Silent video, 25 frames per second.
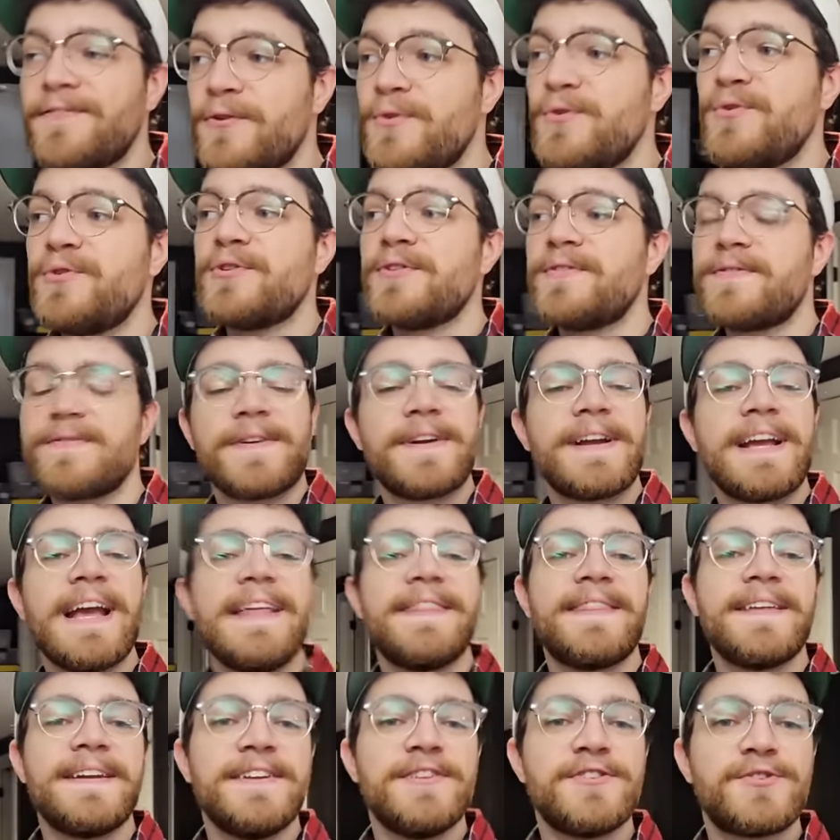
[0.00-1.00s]
who could forget
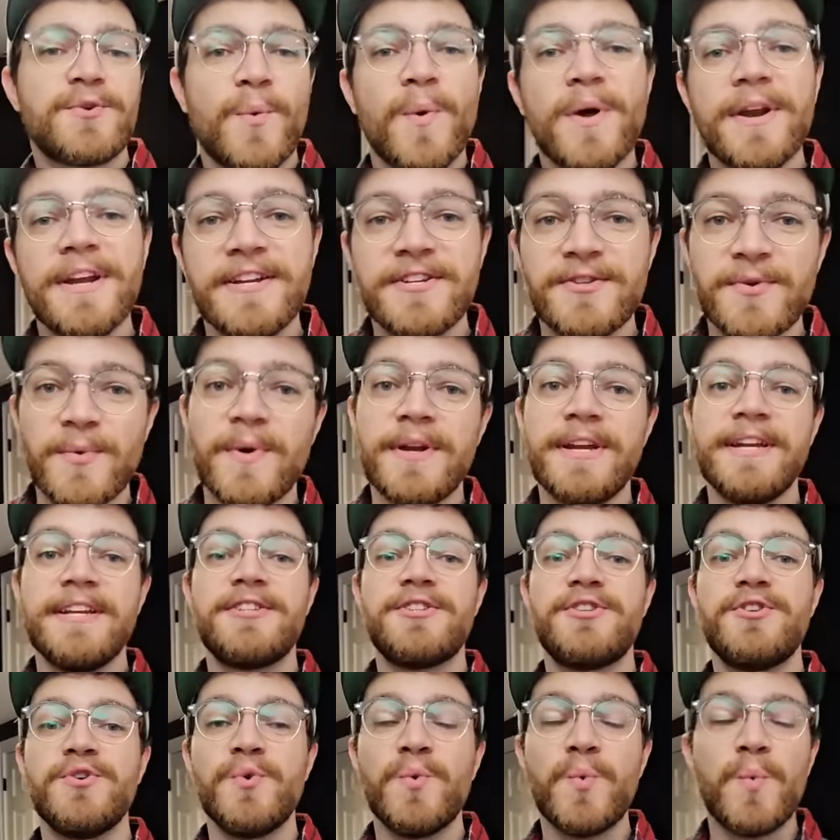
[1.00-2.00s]
that in
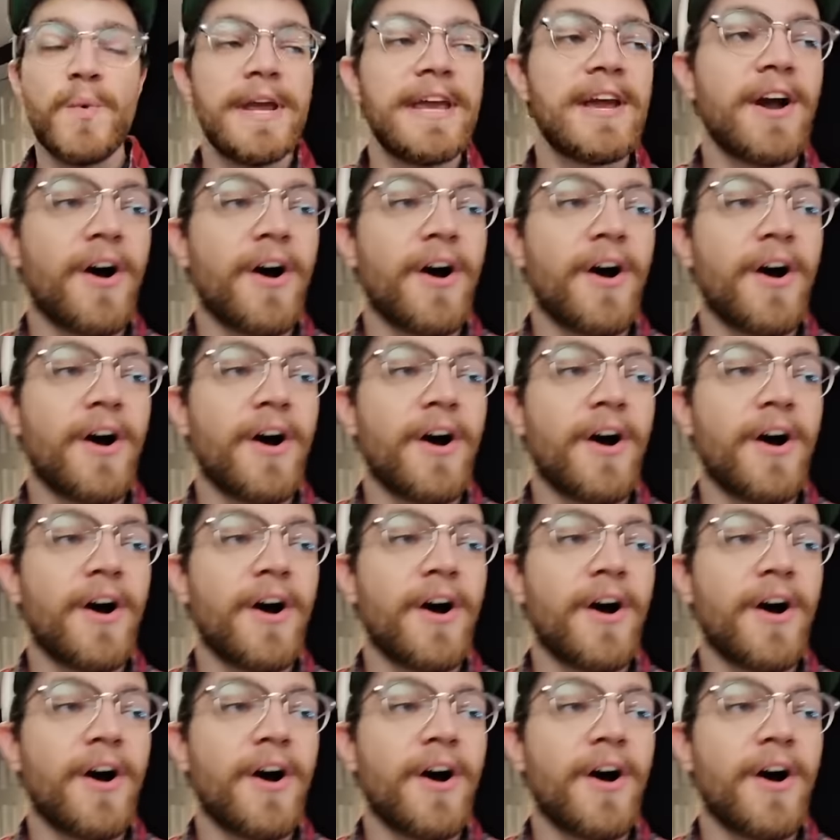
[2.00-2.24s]
2022 we